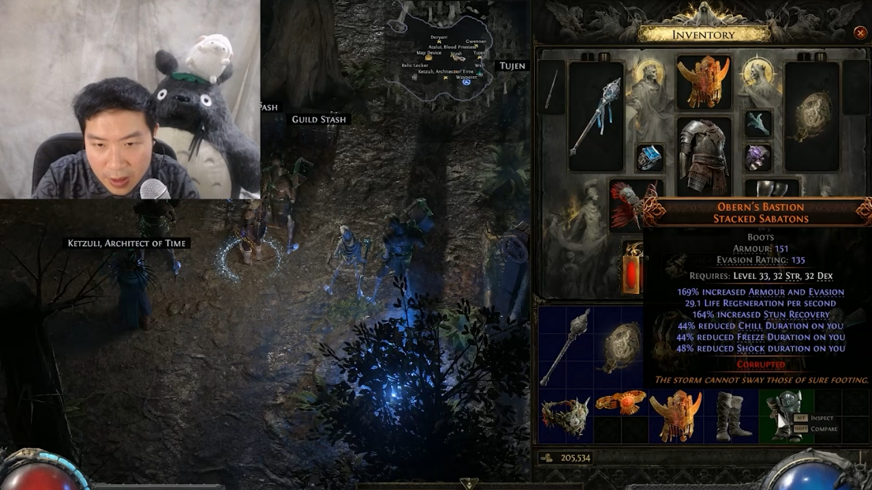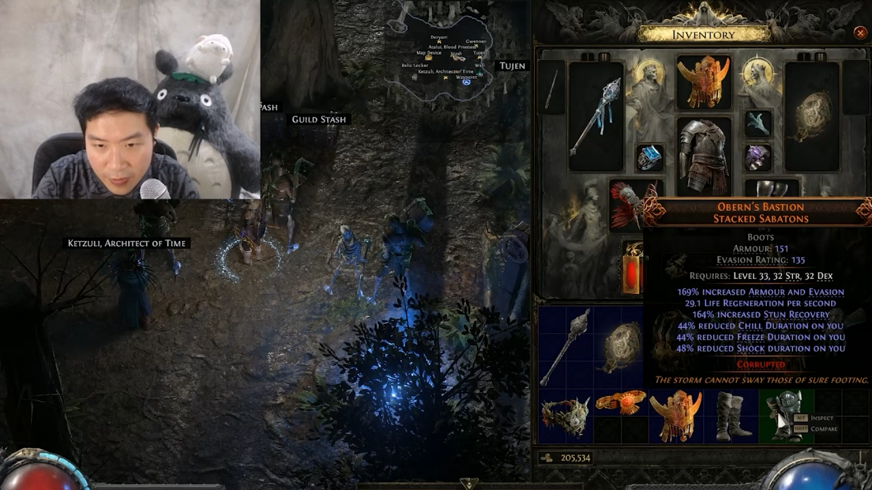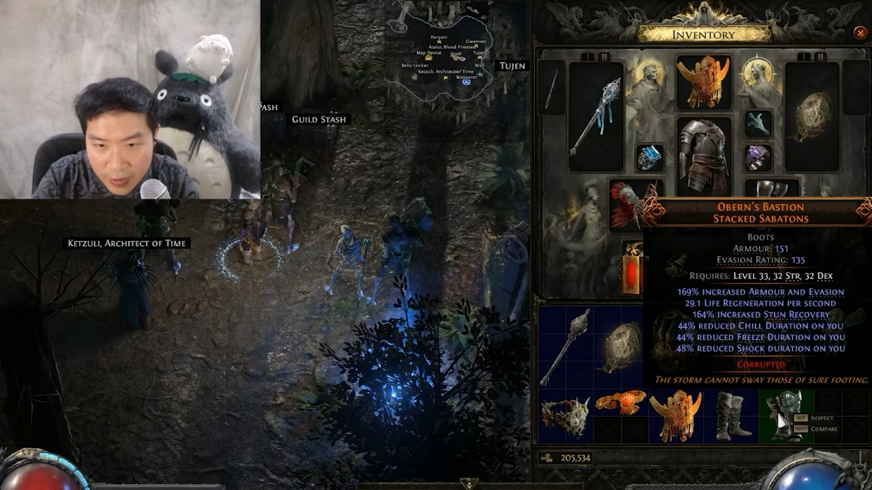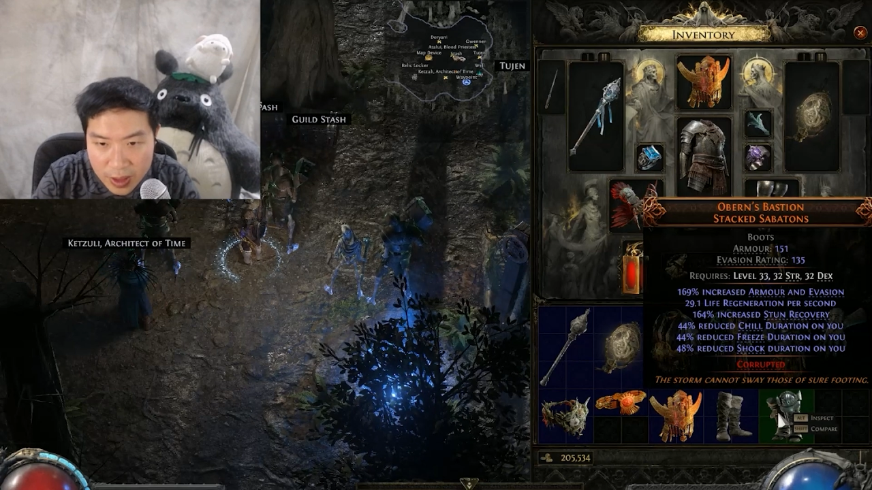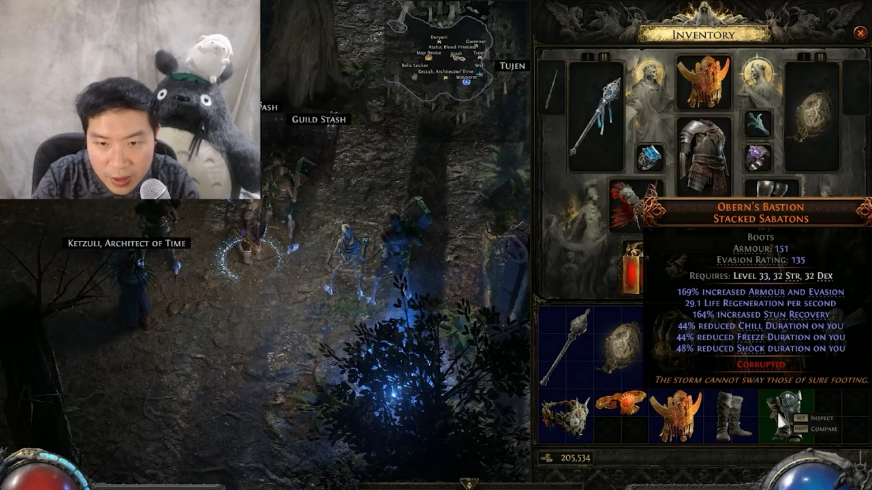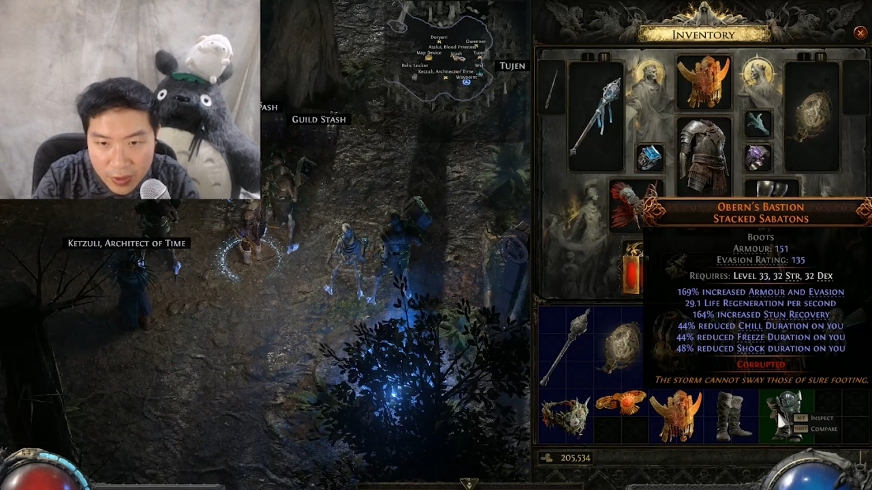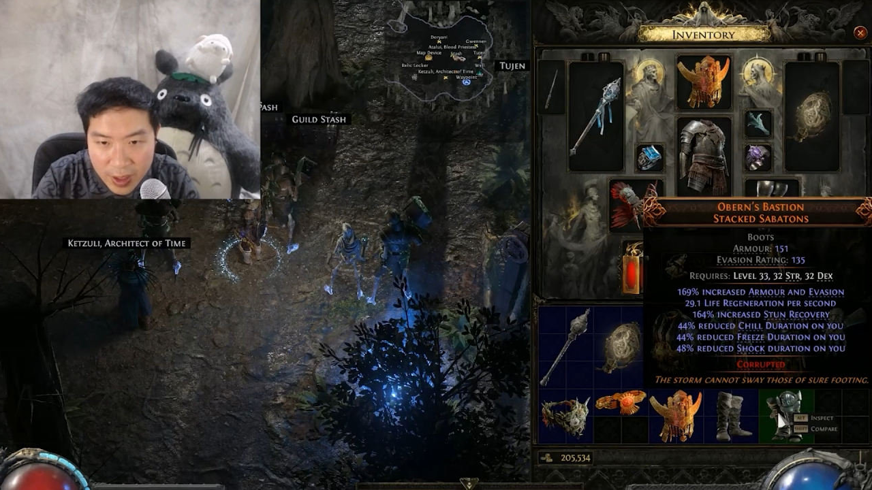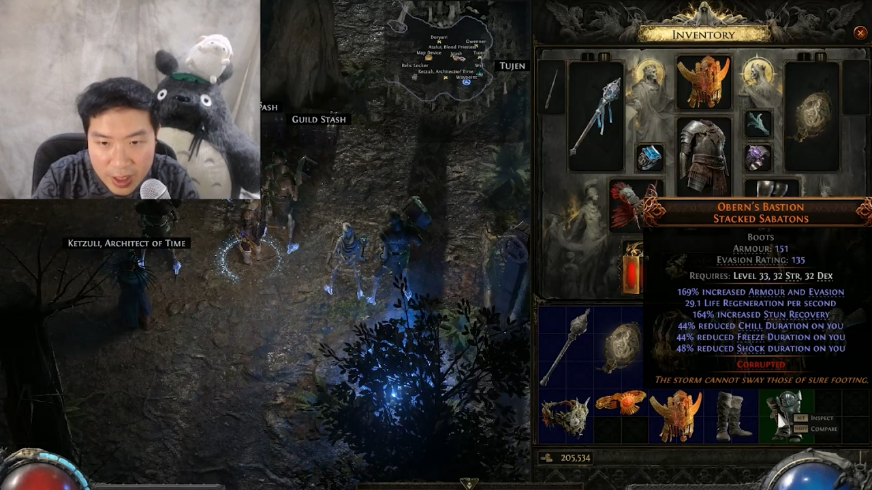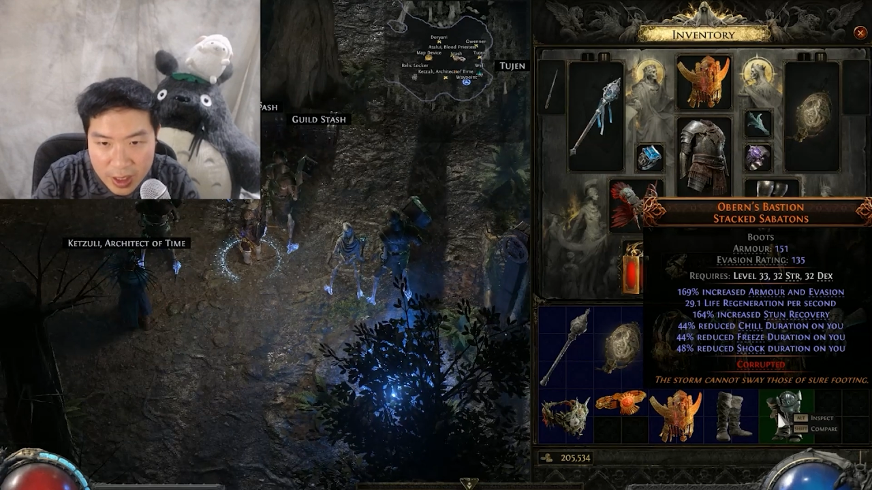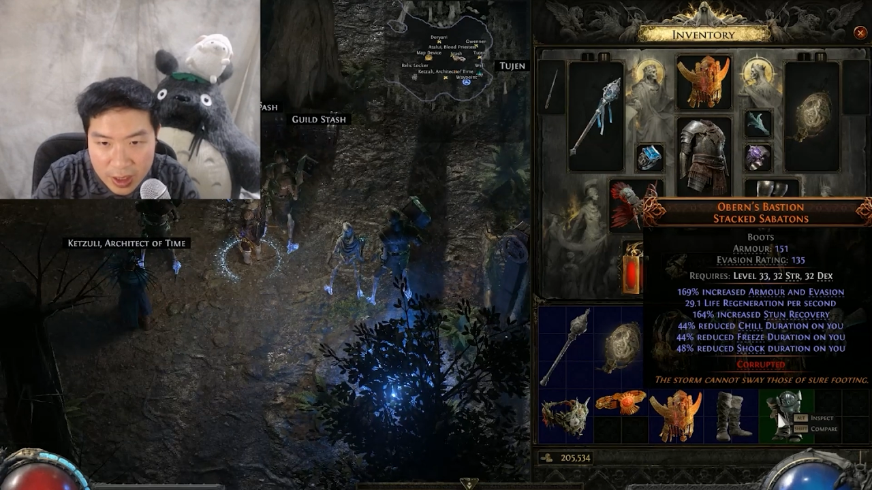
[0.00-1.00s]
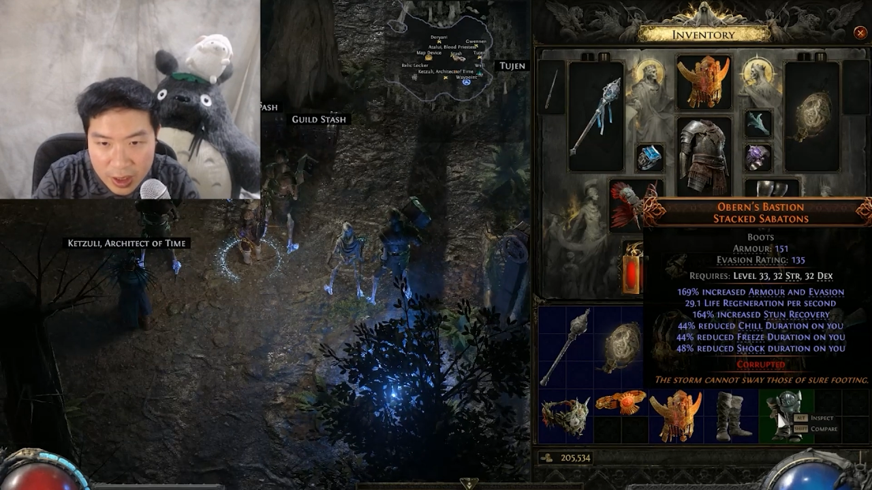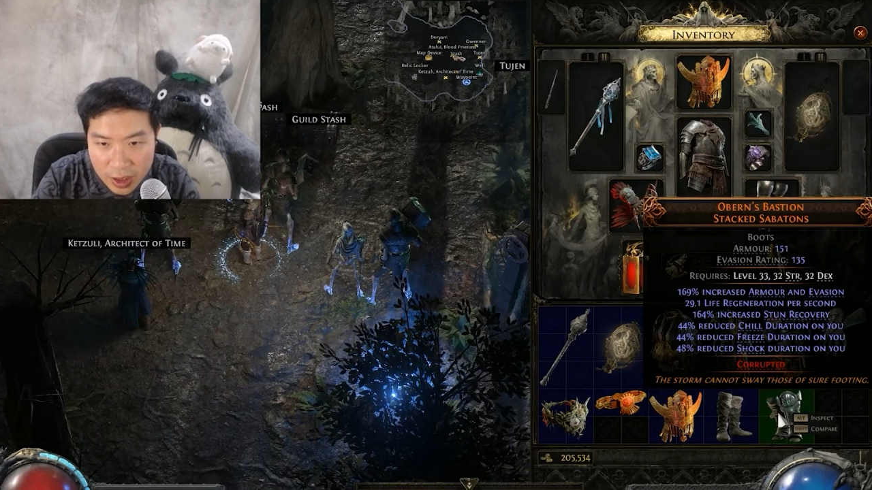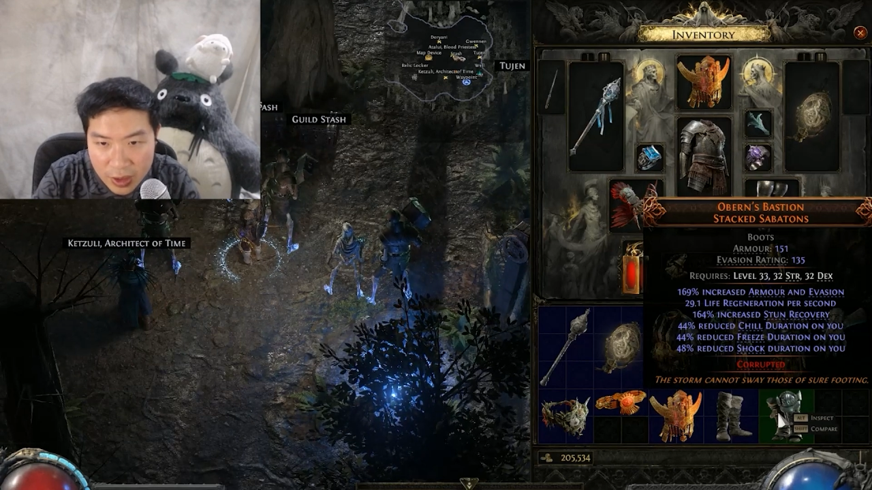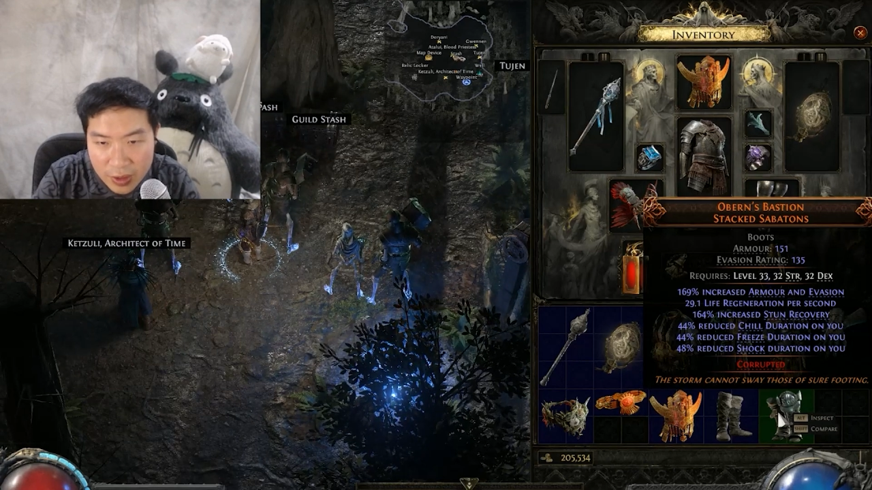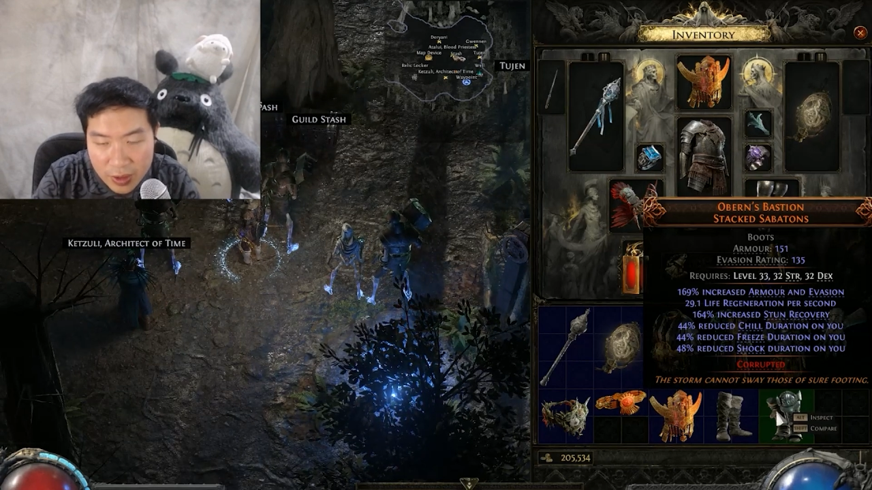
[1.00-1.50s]
freeze duration,
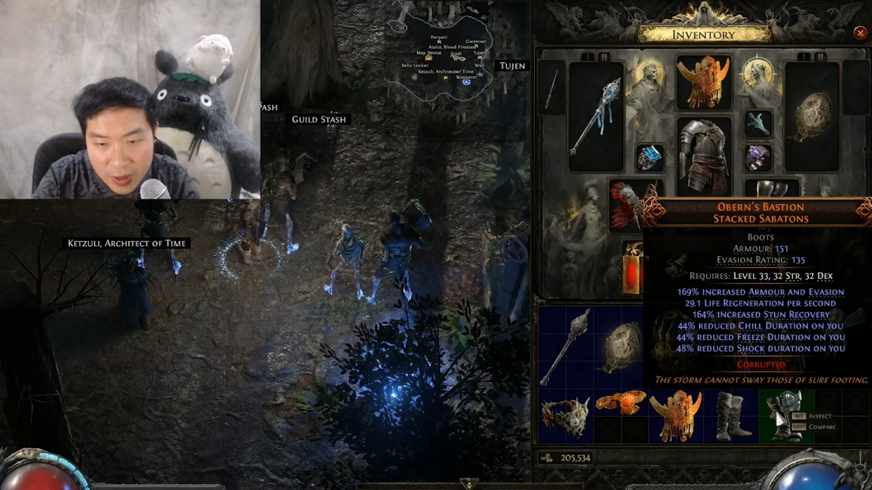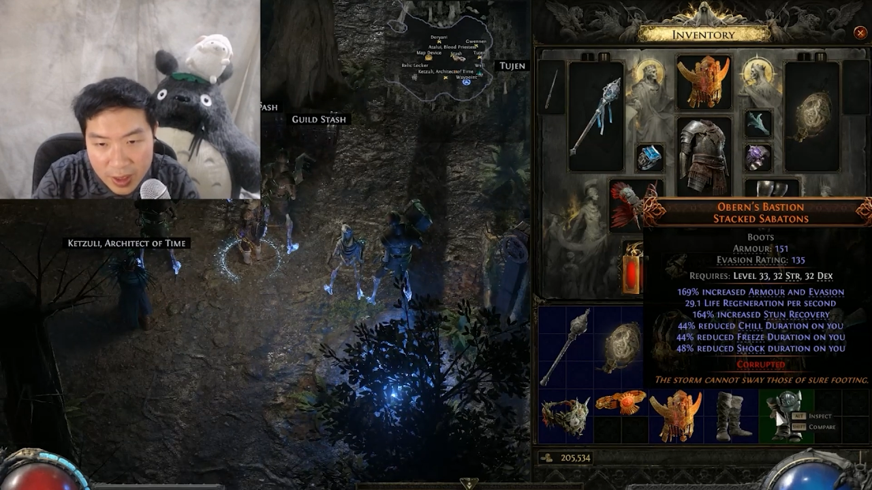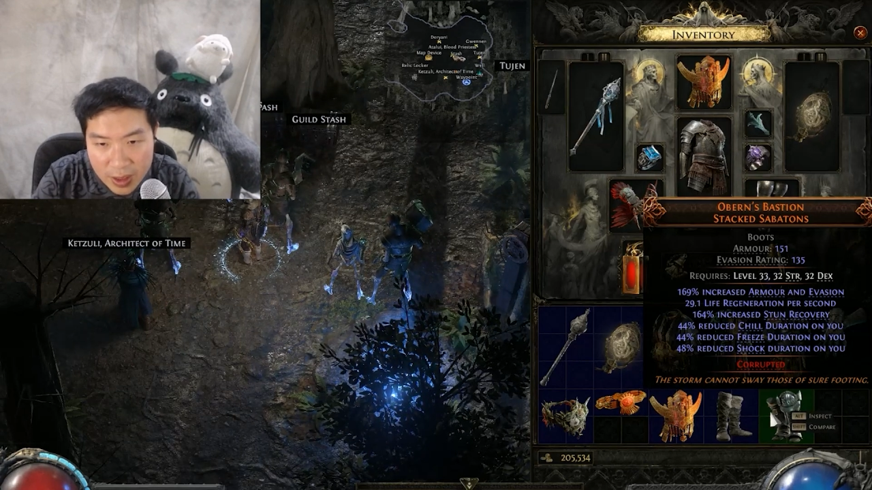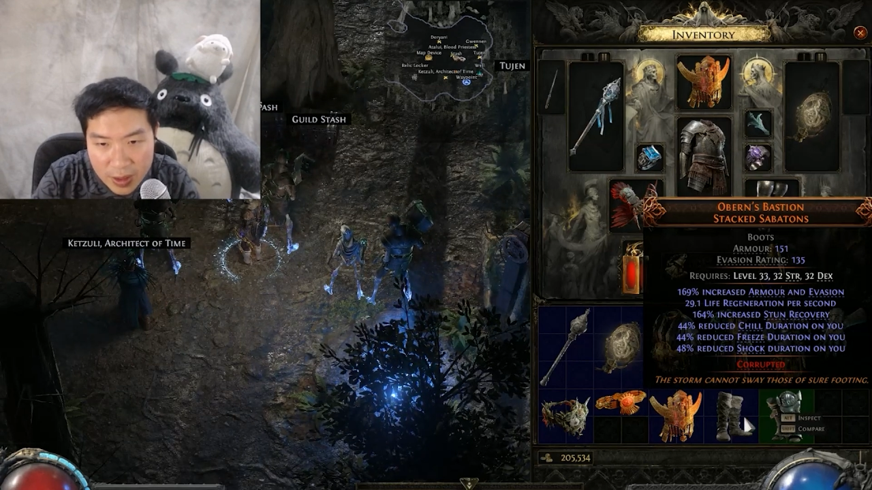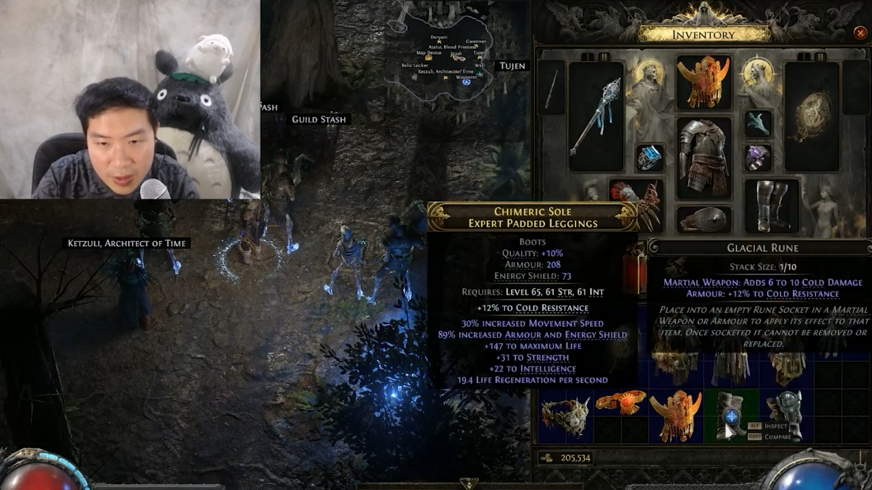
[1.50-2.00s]
chill duration.